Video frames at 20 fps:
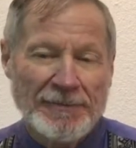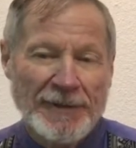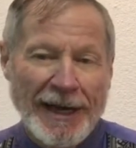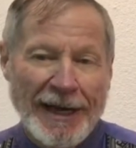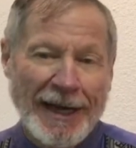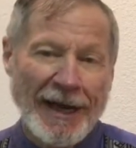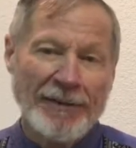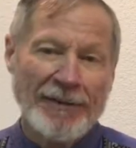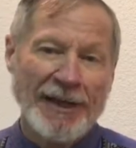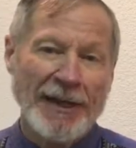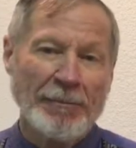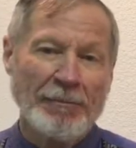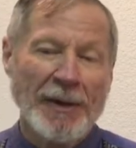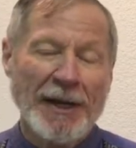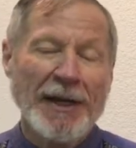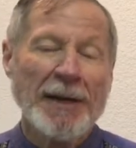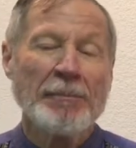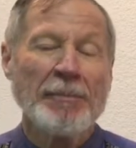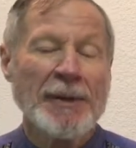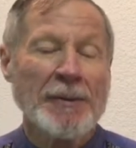And I think
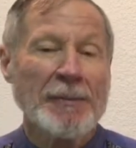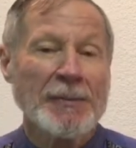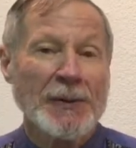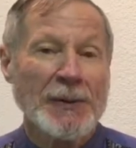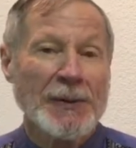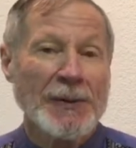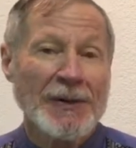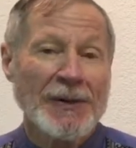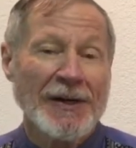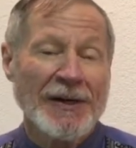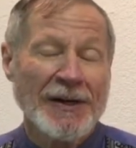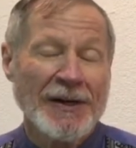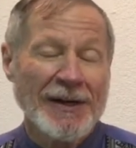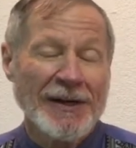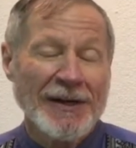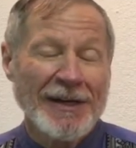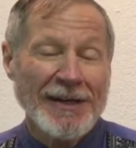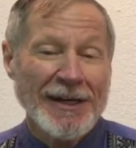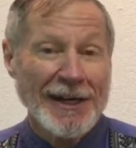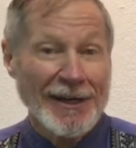many people
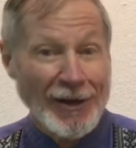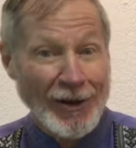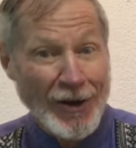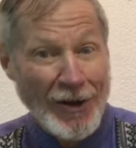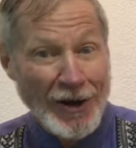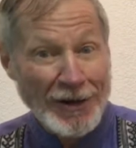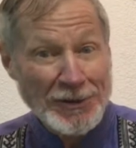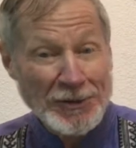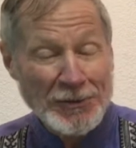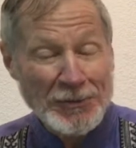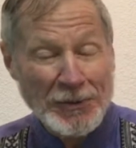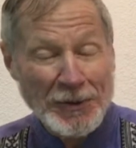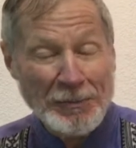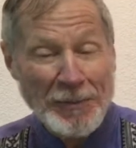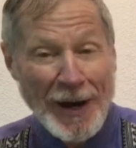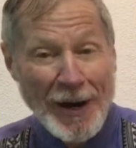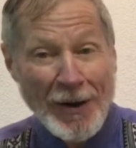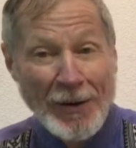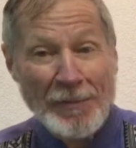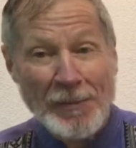get lost with
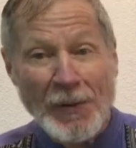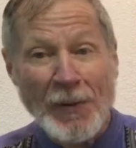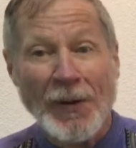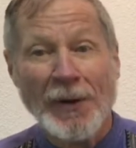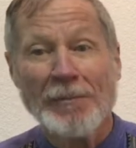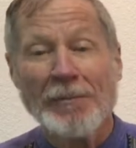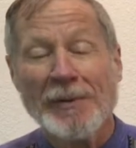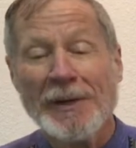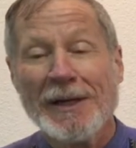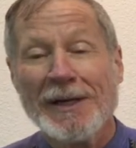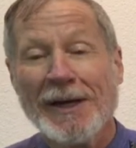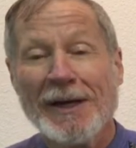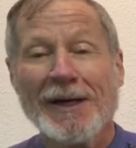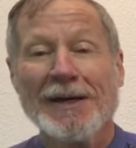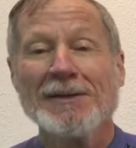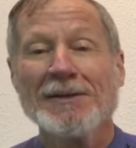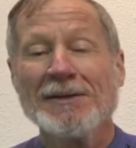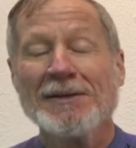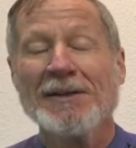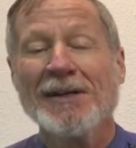PowerPoint
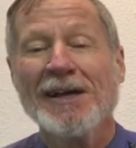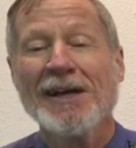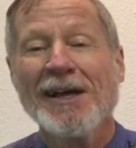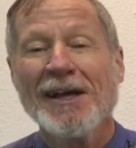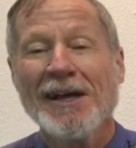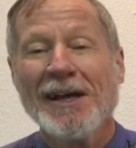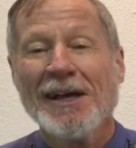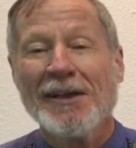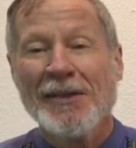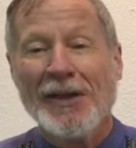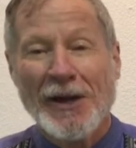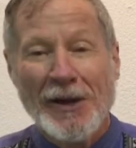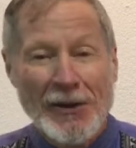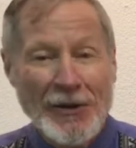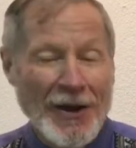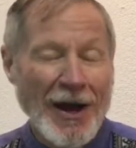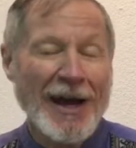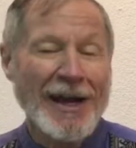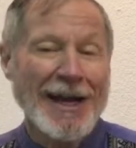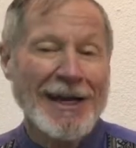because they're
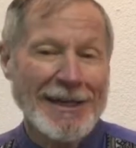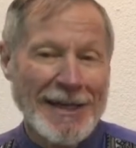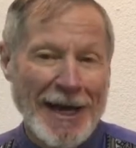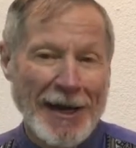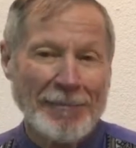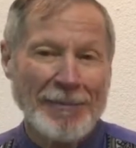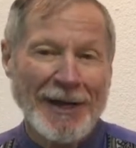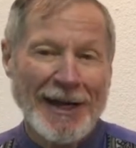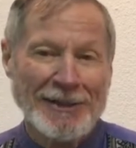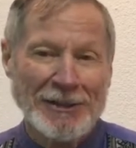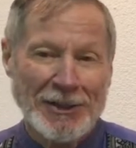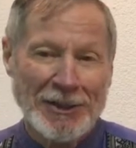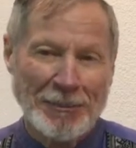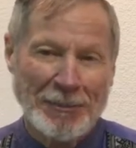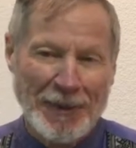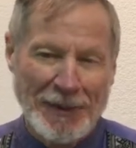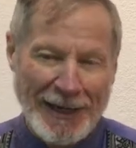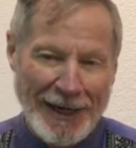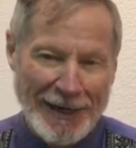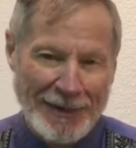not adept at
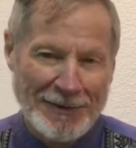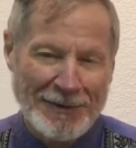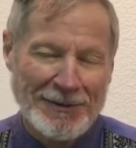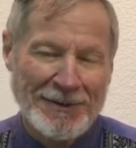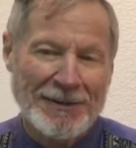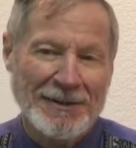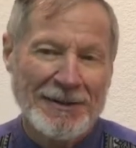GPS.